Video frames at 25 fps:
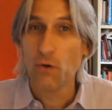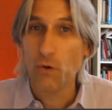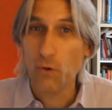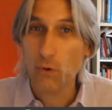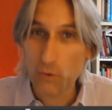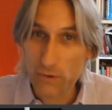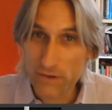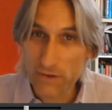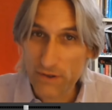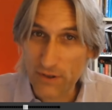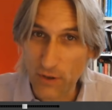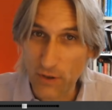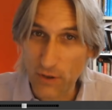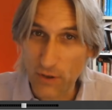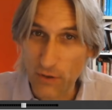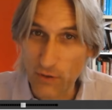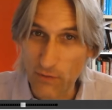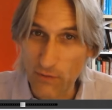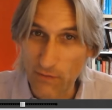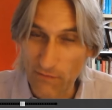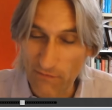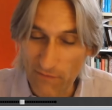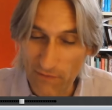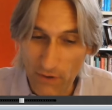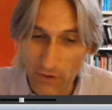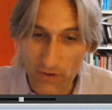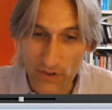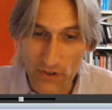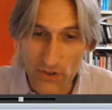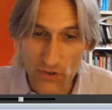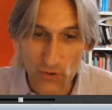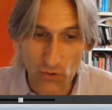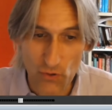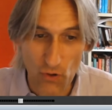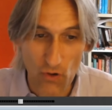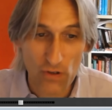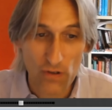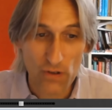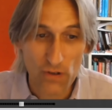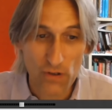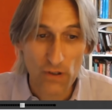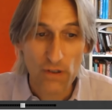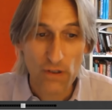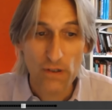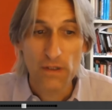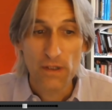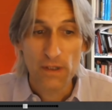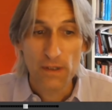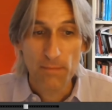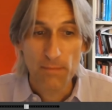Also very strong
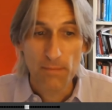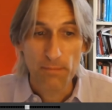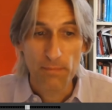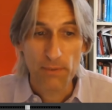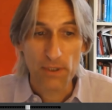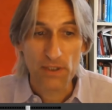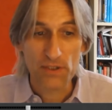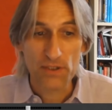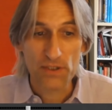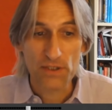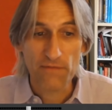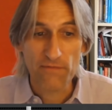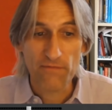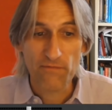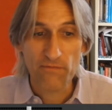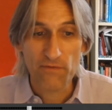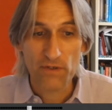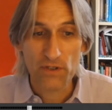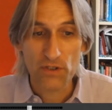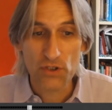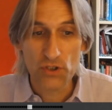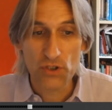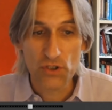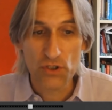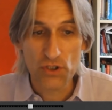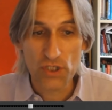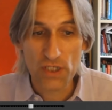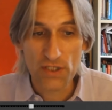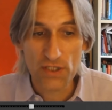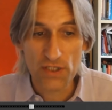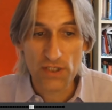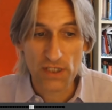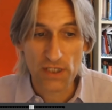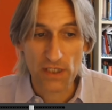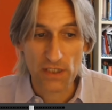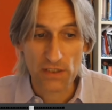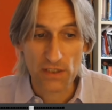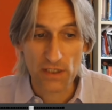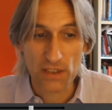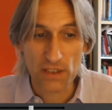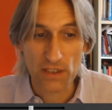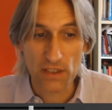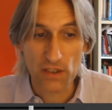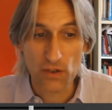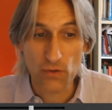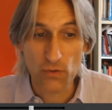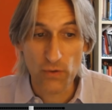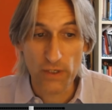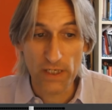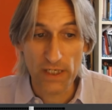because if g6
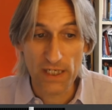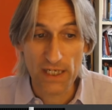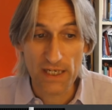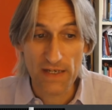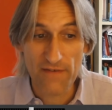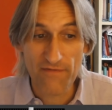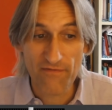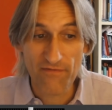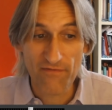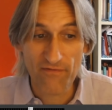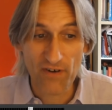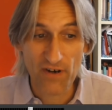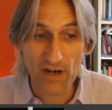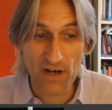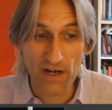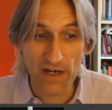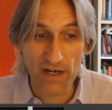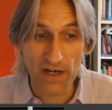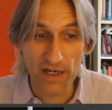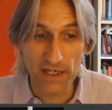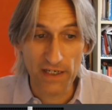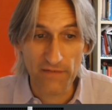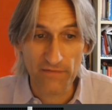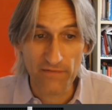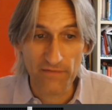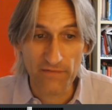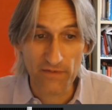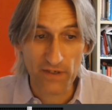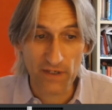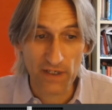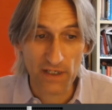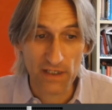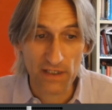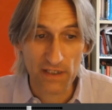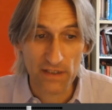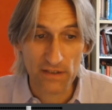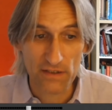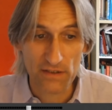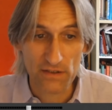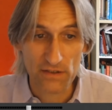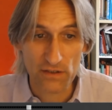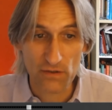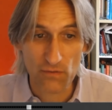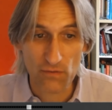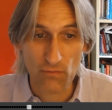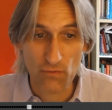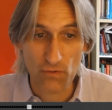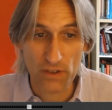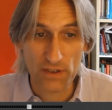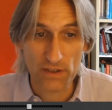then queen e5 and
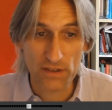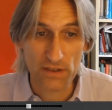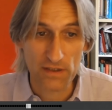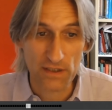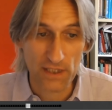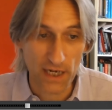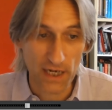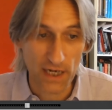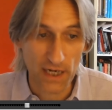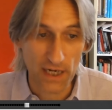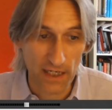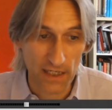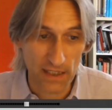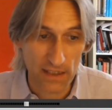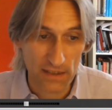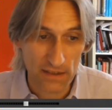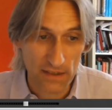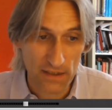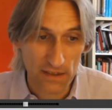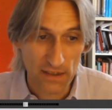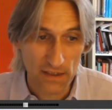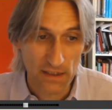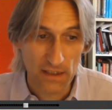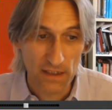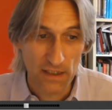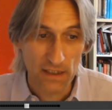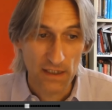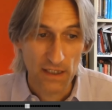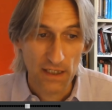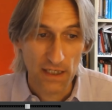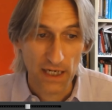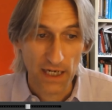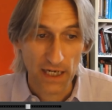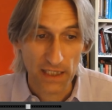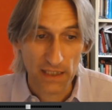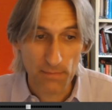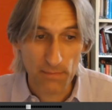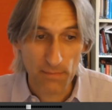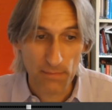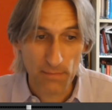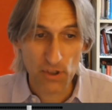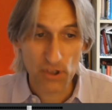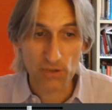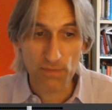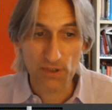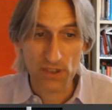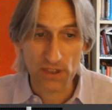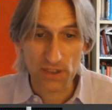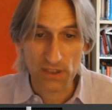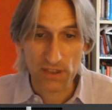the rook is attacked and the
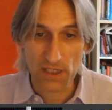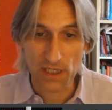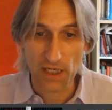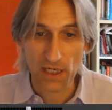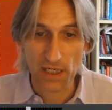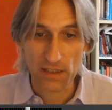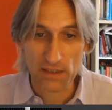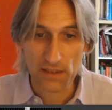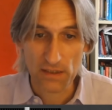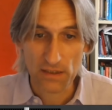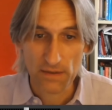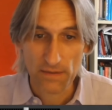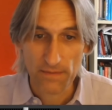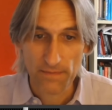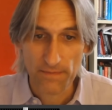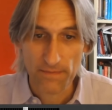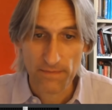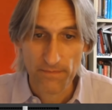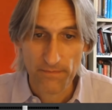bishop is attacked.